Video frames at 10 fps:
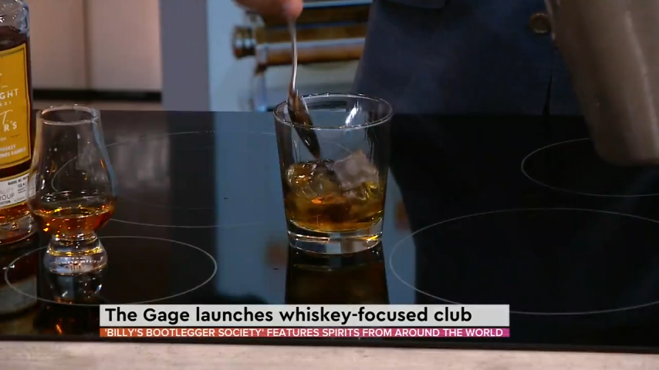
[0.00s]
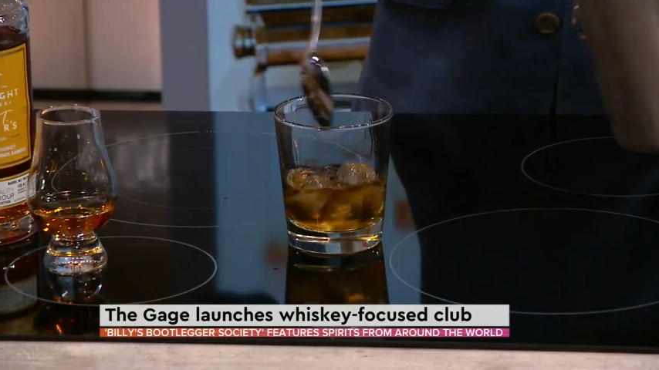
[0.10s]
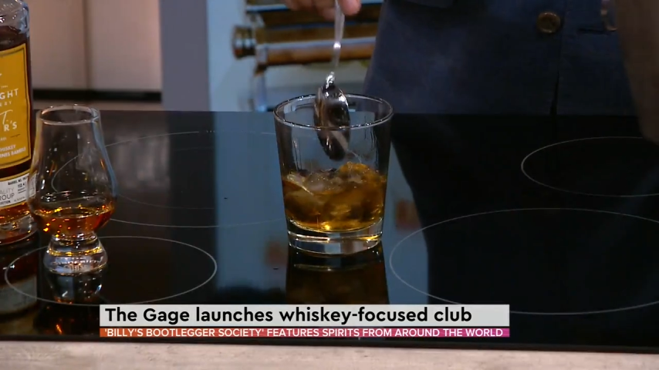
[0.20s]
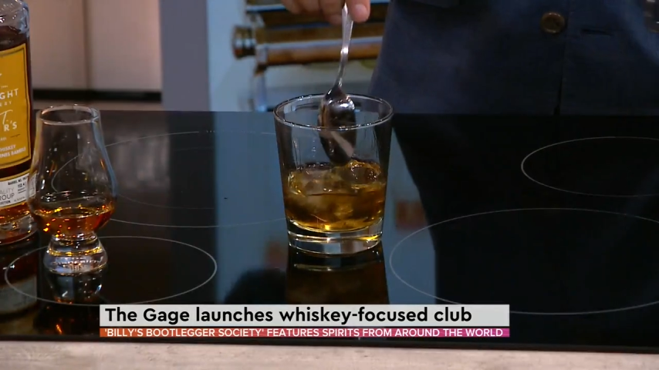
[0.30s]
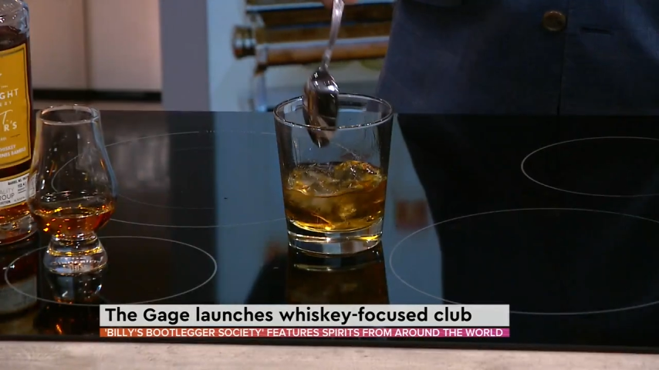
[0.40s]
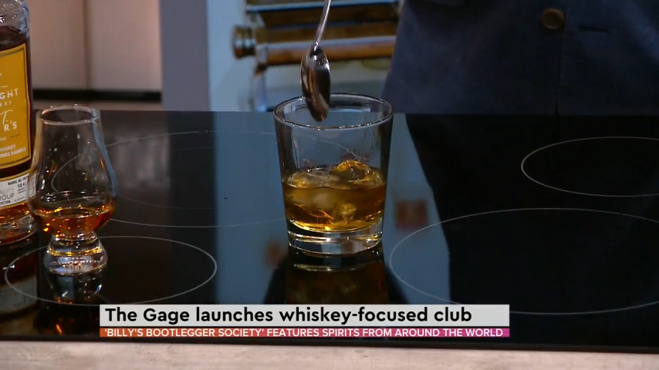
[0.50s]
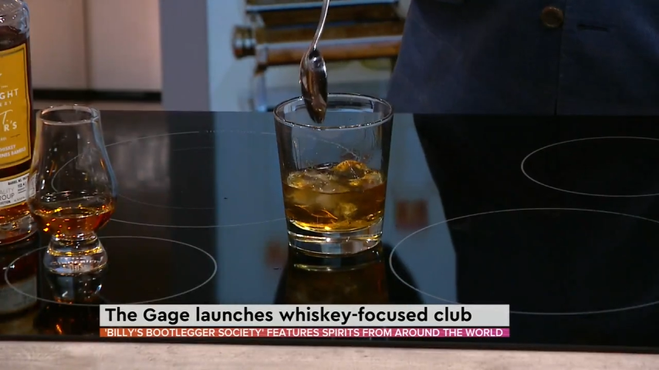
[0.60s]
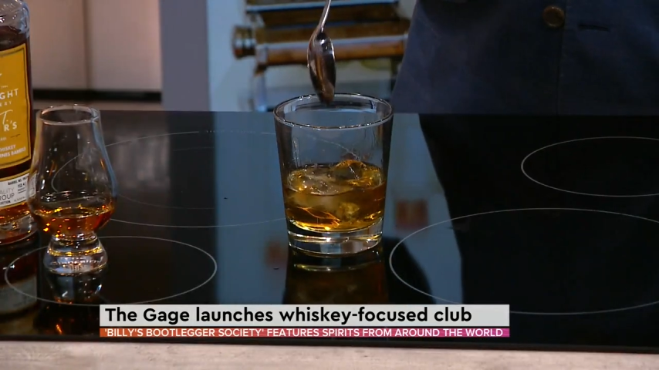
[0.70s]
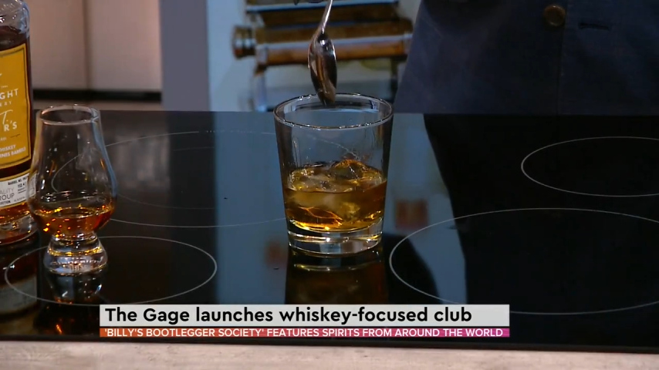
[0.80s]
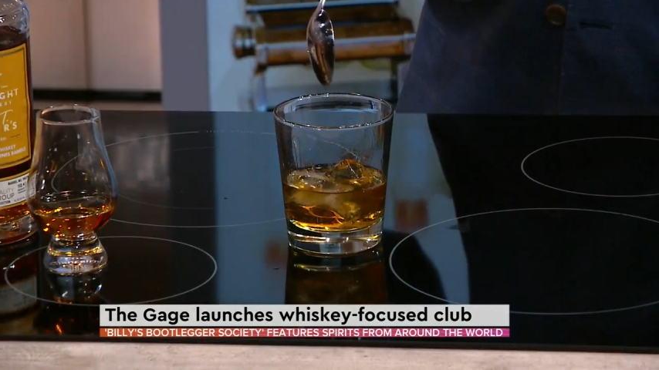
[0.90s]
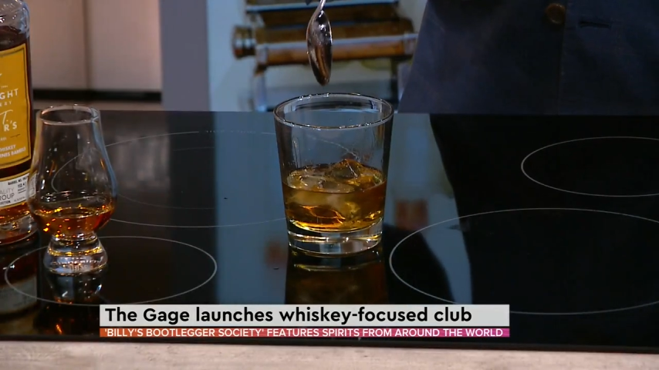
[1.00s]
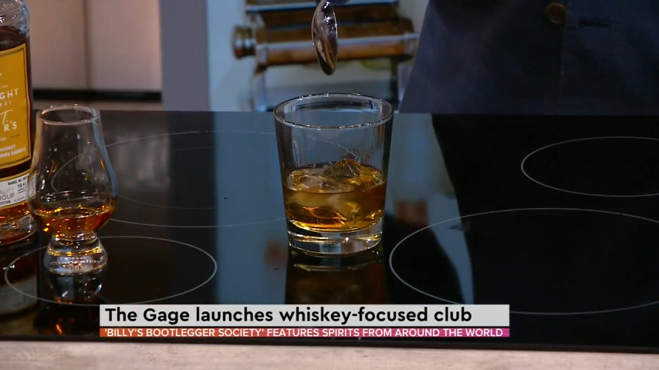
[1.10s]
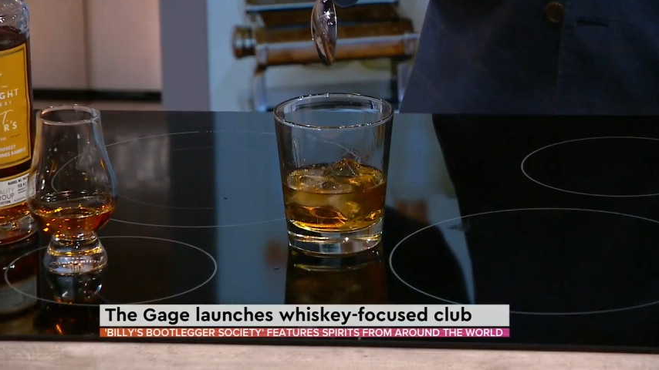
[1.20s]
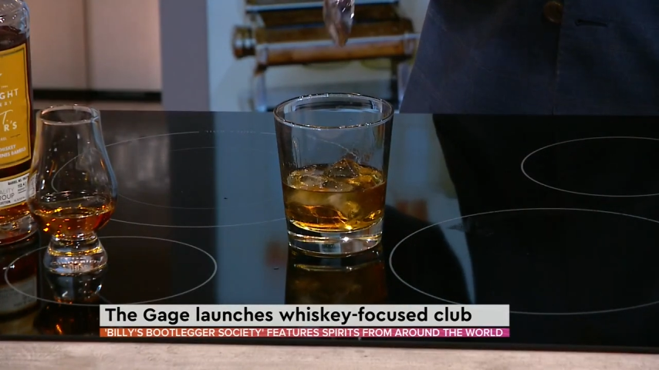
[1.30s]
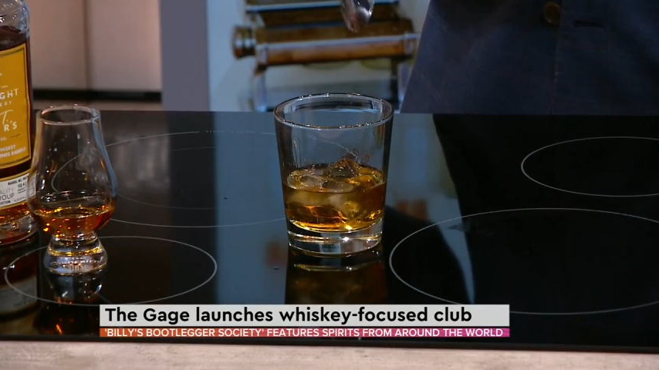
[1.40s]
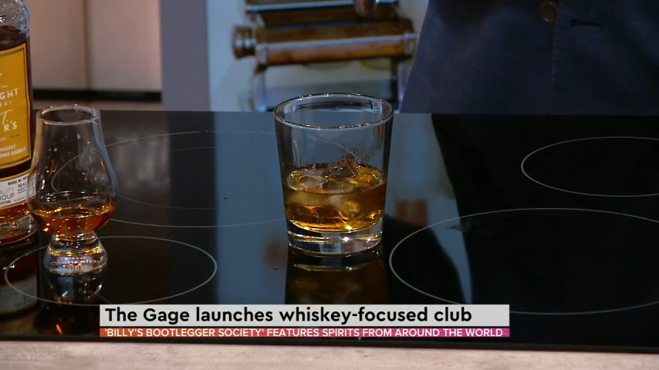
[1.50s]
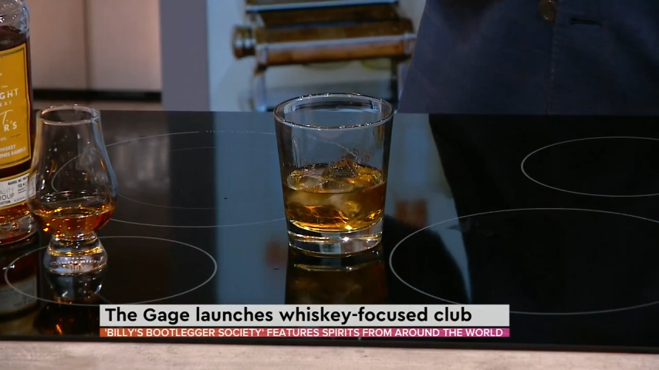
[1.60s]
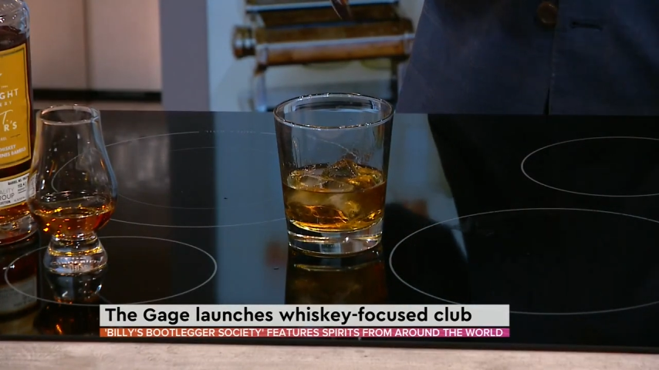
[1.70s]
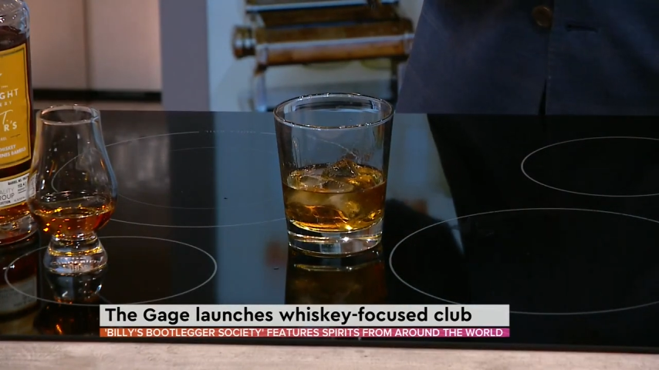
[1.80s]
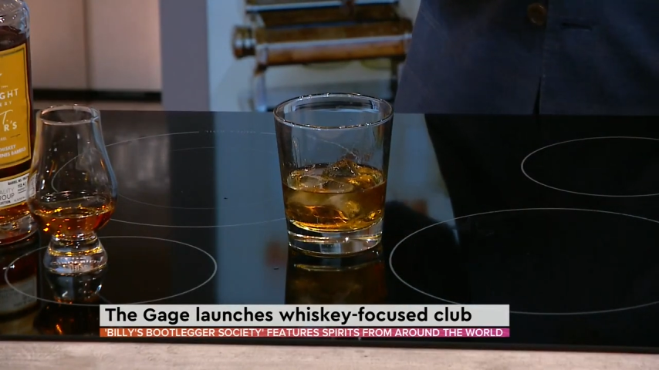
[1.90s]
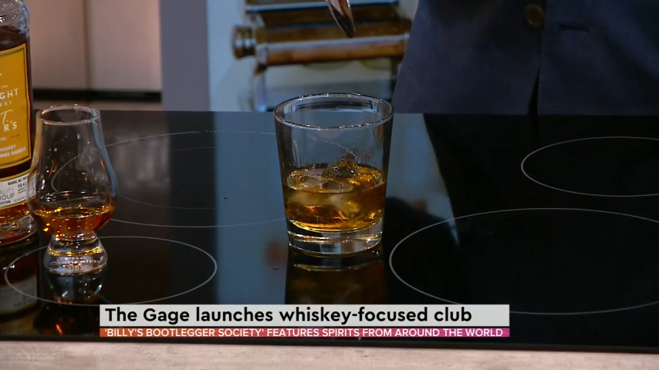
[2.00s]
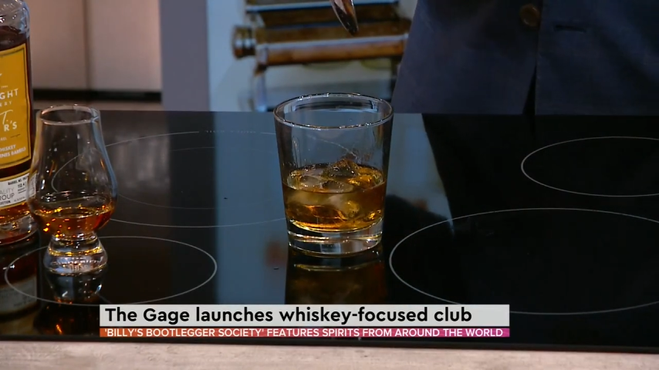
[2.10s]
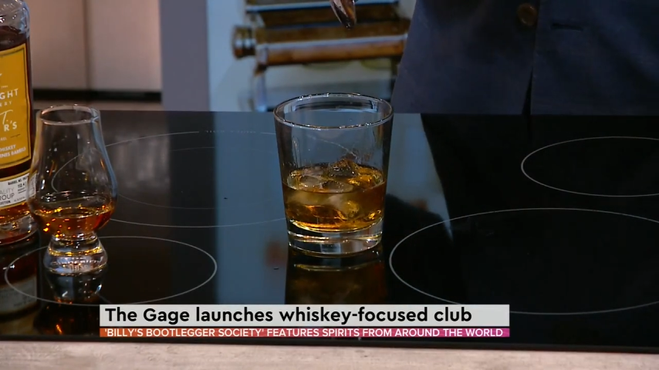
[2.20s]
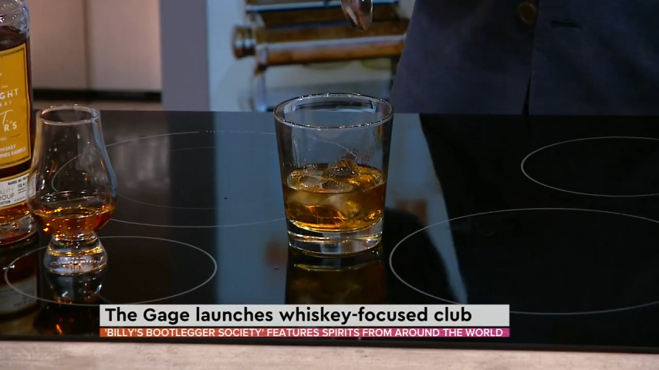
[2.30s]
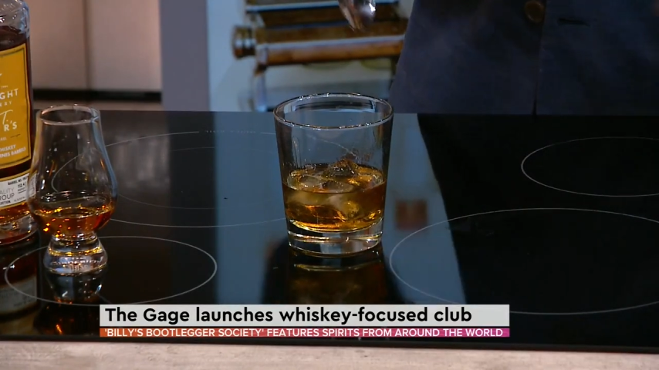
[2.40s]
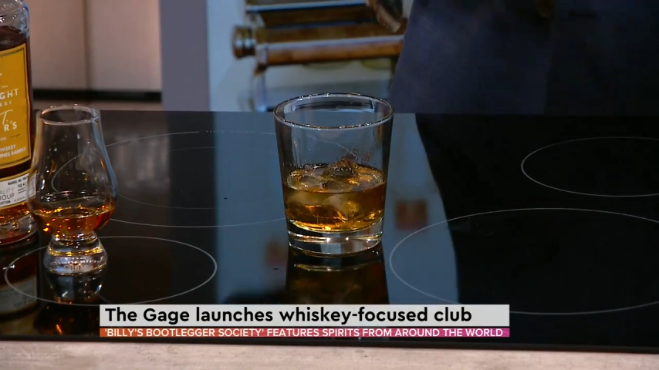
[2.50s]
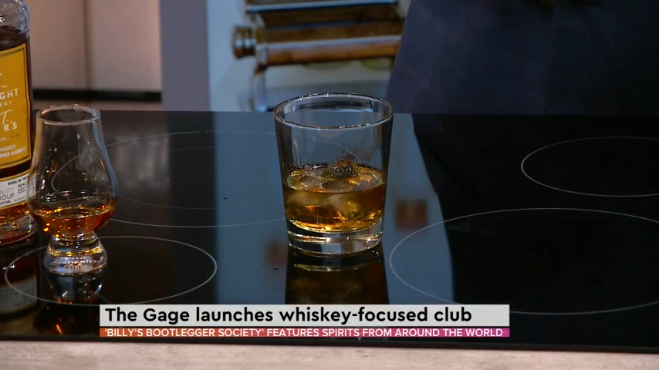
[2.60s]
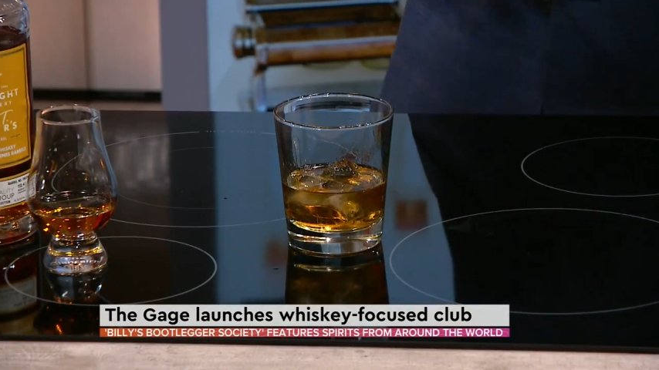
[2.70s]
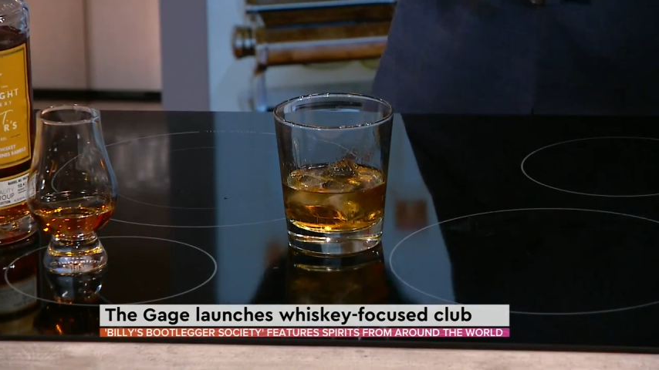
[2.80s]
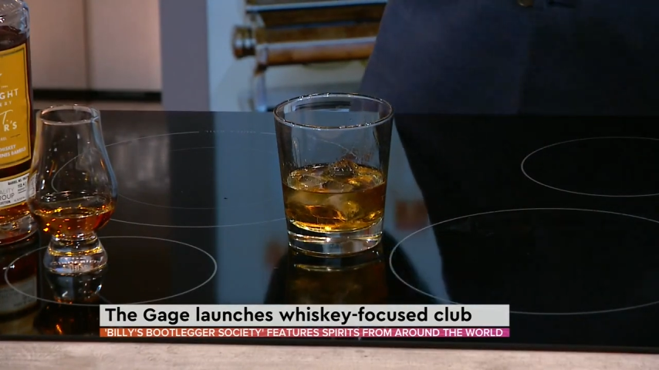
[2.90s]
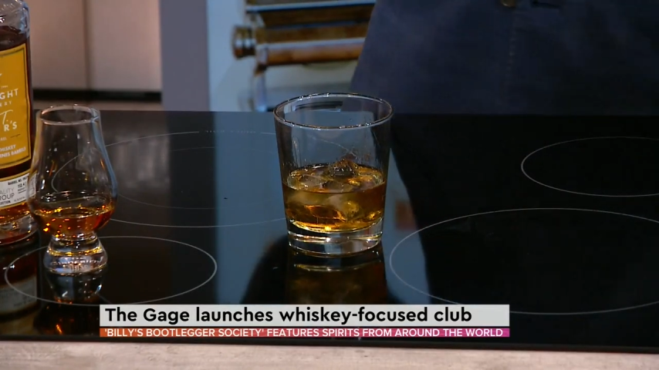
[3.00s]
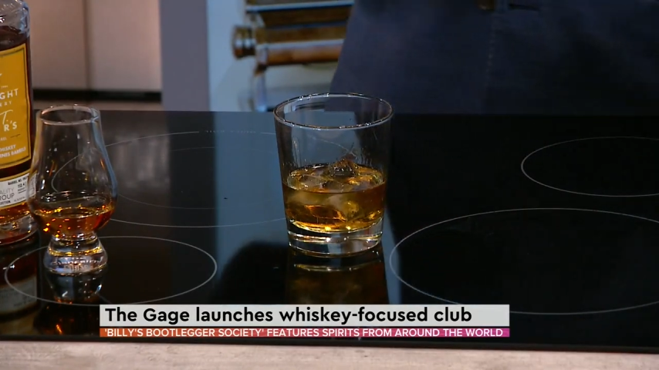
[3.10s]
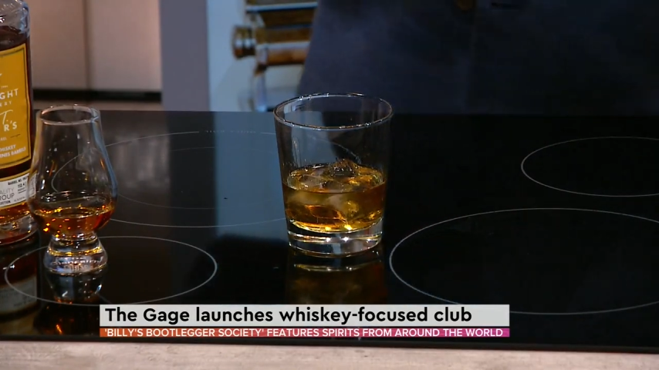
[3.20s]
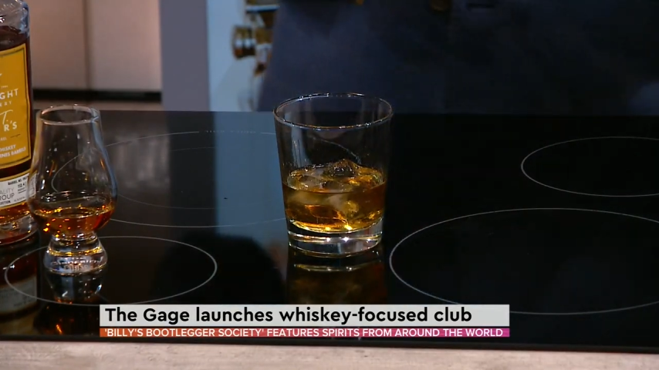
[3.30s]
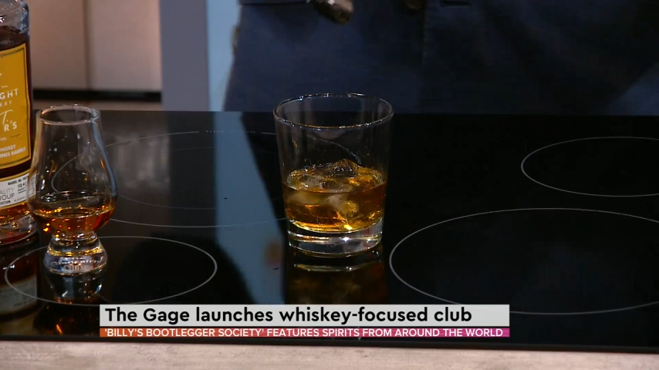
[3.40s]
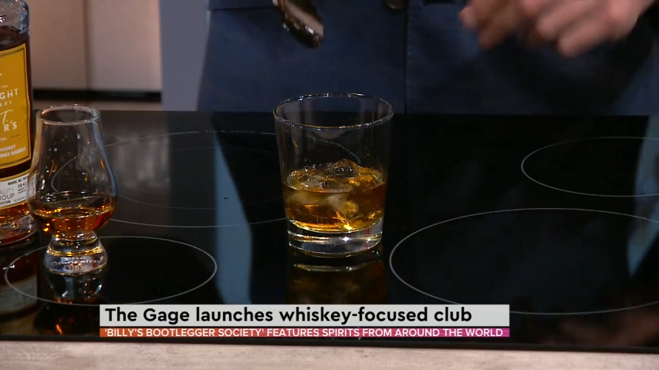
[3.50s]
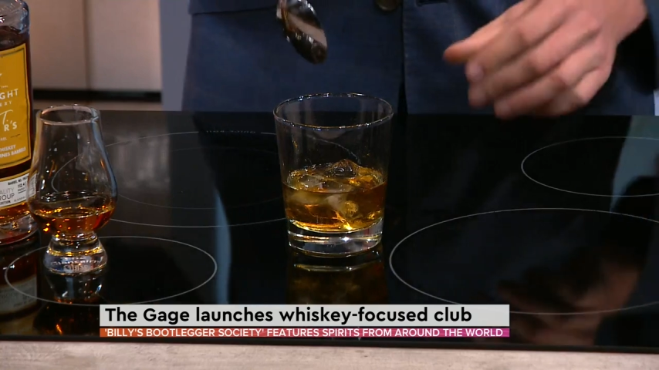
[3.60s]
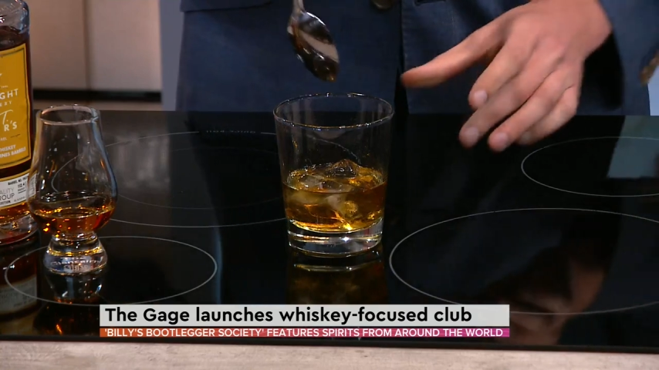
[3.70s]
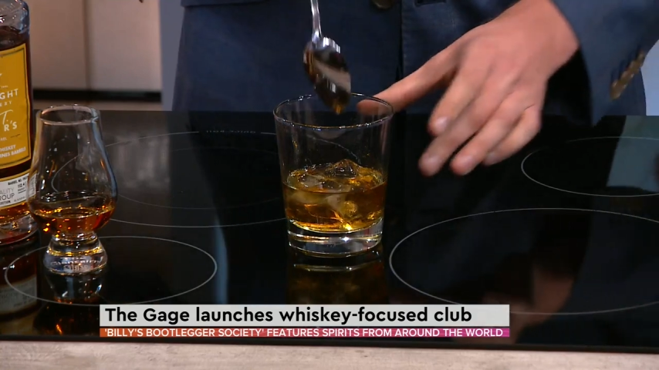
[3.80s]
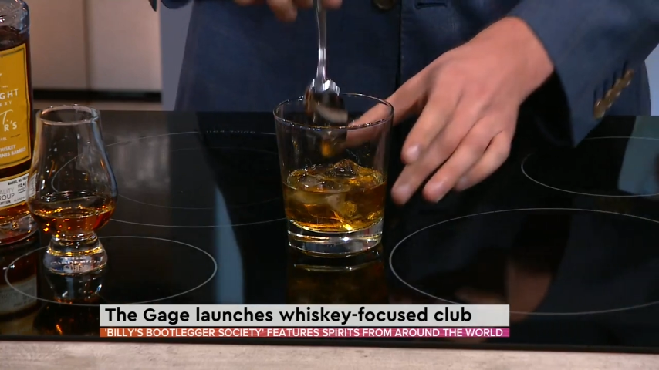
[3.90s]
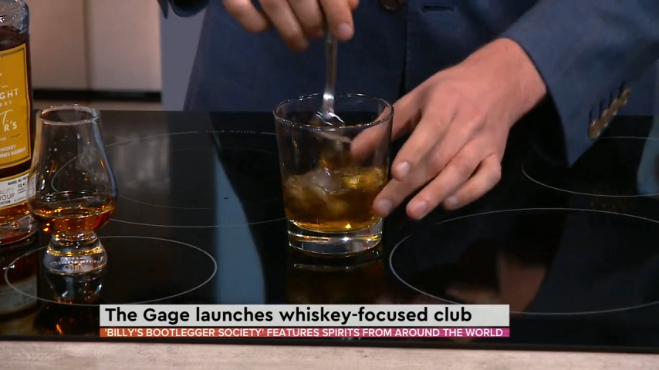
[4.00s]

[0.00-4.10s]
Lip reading: No face is visible, so there are no lips to read.